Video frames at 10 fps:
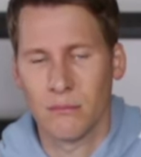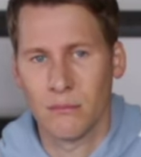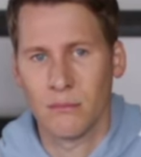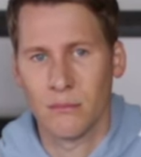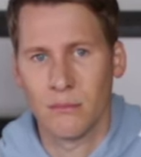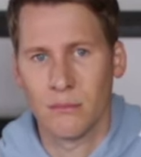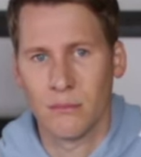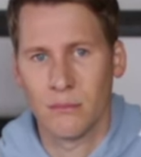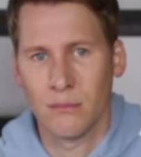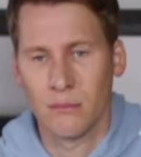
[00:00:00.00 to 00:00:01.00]

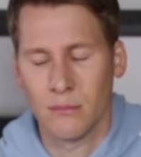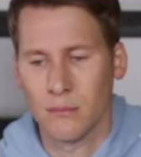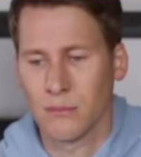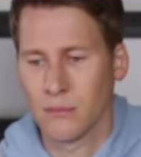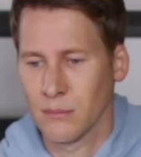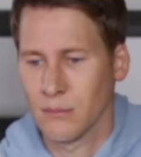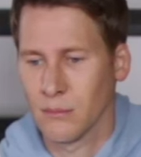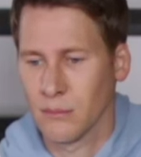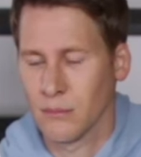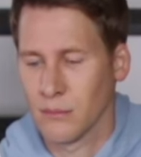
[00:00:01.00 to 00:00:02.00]

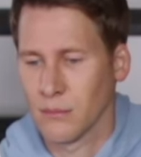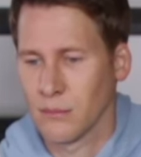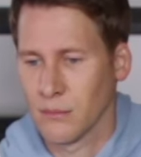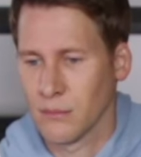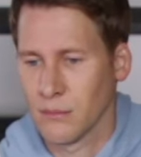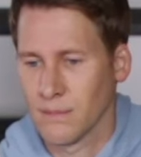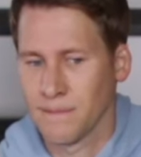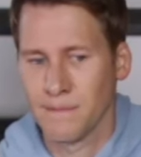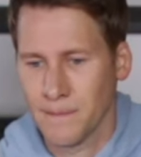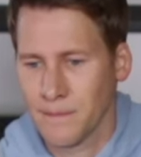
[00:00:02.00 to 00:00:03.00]

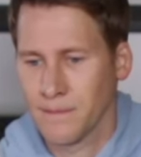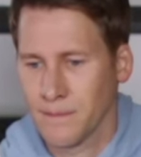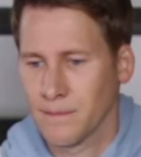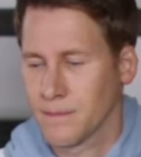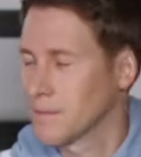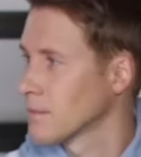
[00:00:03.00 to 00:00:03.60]
(silent)